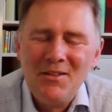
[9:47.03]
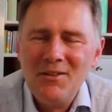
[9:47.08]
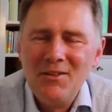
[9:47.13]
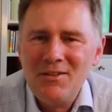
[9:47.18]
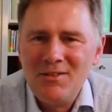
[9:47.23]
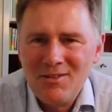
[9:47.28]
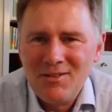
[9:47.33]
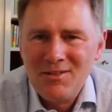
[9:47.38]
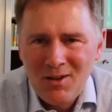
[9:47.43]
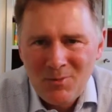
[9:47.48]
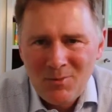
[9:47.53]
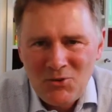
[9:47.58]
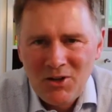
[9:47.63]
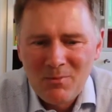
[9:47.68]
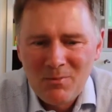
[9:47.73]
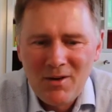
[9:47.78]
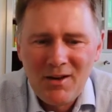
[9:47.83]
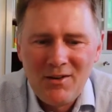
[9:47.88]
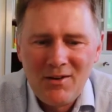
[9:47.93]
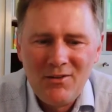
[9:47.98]
The
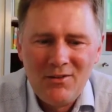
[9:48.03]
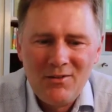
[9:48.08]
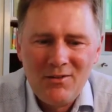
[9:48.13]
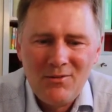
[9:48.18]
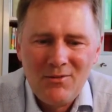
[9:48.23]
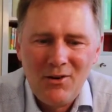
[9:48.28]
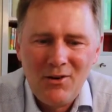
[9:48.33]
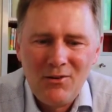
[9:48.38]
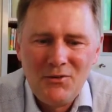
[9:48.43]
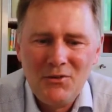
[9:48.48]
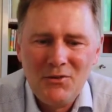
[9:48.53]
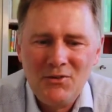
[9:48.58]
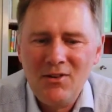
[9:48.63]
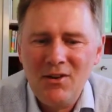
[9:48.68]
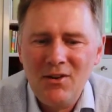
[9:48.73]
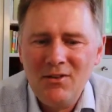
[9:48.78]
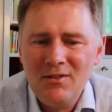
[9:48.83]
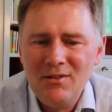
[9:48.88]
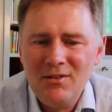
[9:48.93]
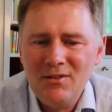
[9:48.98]
subject matter of your
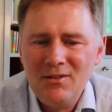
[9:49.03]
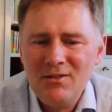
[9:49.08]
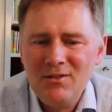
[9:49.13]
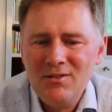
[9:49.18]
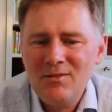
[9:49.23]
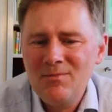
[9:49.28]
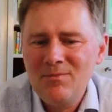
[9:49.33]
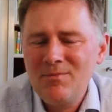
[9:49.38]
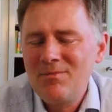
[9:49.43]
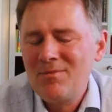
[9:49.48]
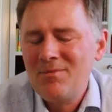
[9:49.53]
studies,